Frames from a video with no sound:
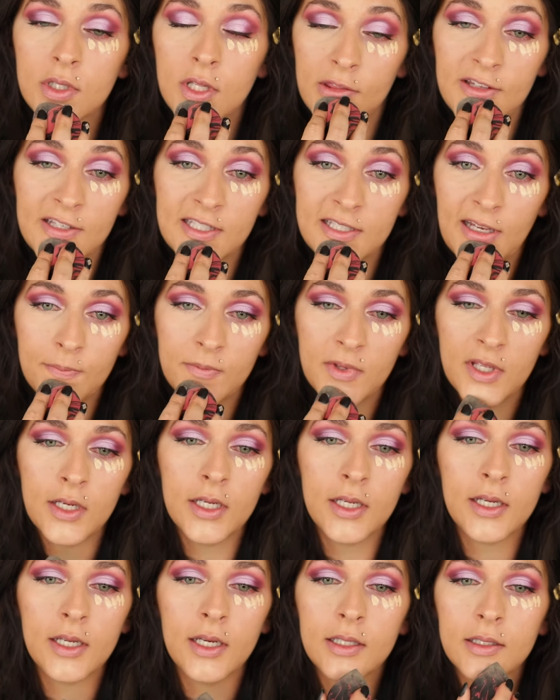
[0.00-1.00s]
And the same thing,
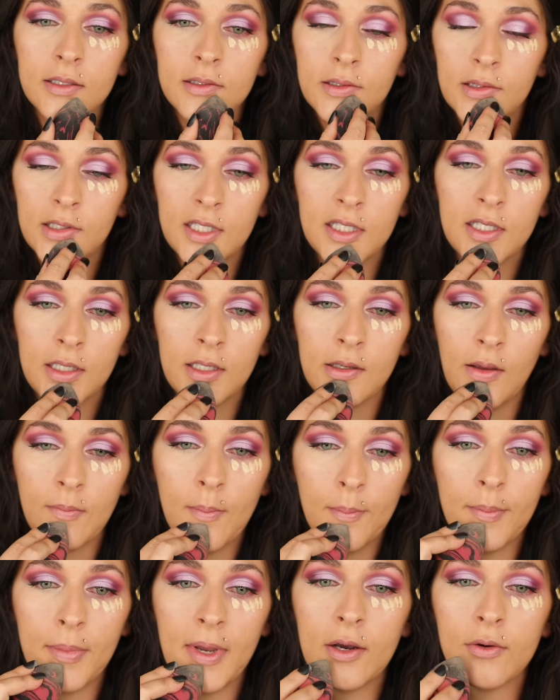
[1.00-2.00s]
I got the
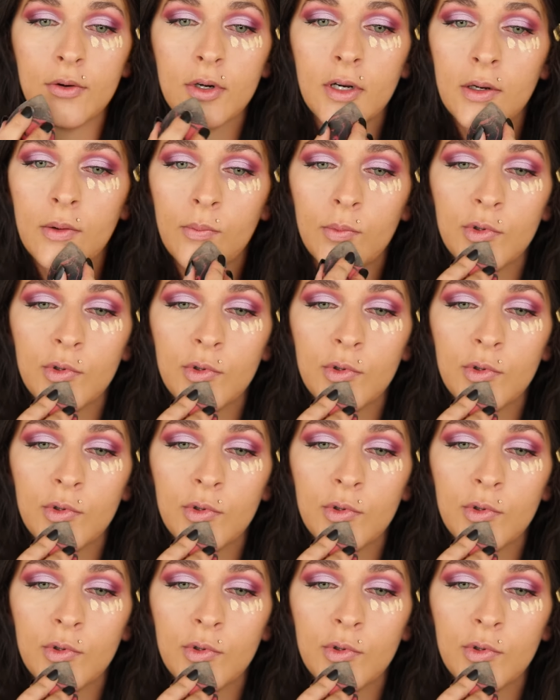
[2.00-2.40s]
powder,